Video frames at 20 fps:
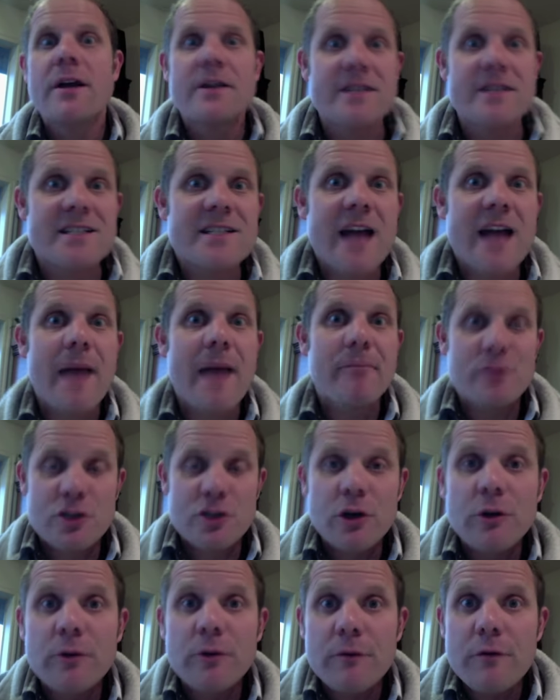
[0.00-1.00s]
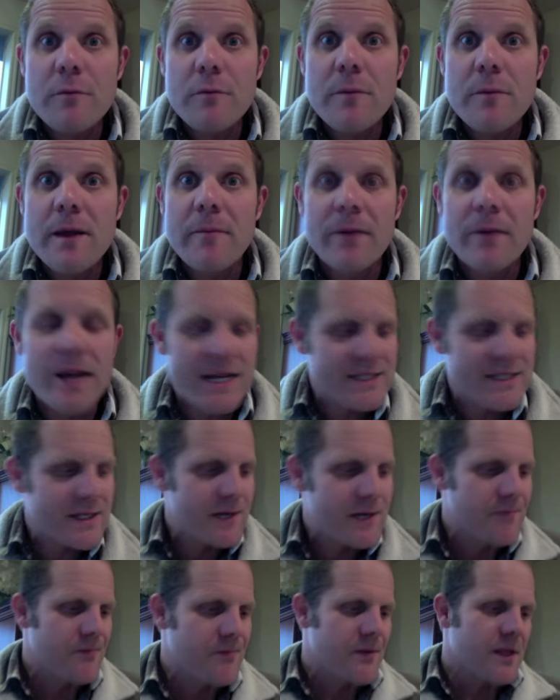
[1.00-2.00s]
to stop children from being
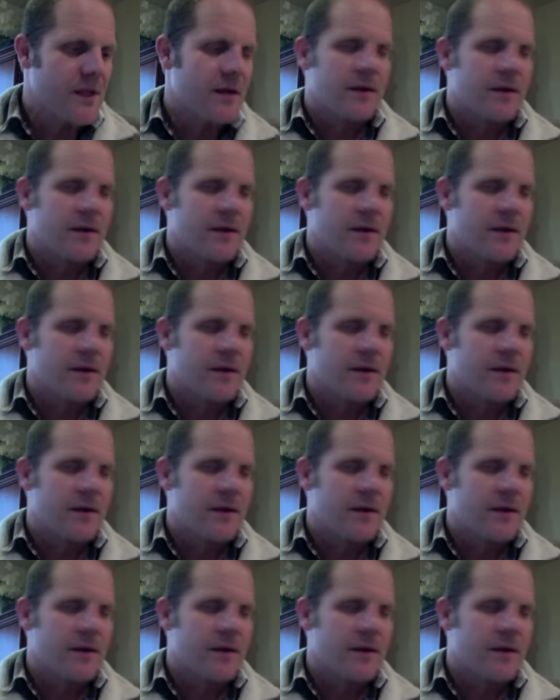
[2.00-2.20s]
molested?